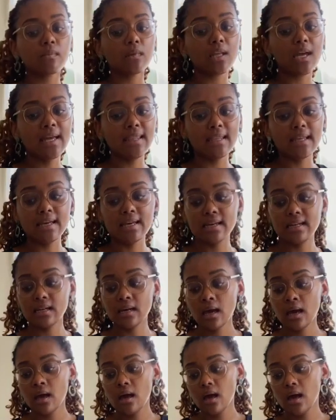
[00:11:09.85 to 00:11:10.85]
And then
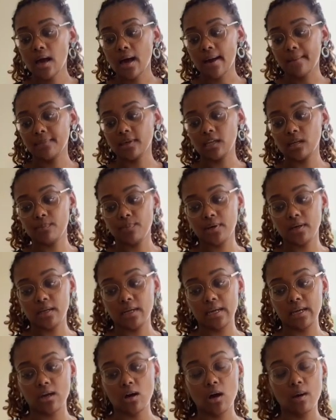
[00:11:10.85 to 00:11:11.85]
I'm gonna put
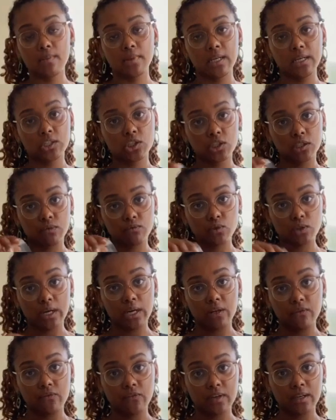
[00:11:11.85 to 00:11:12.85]
a combination of dried
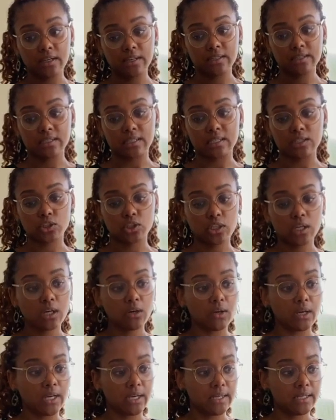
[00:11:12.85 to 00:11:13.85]
figs and
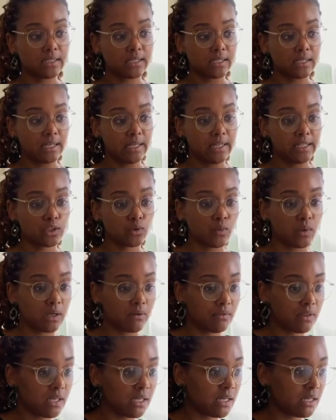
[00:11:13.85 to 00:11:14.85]
cherries in each one of
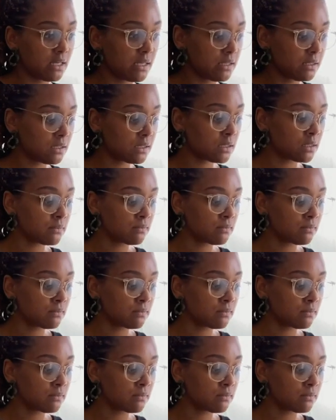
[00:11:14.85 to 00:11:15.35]
these.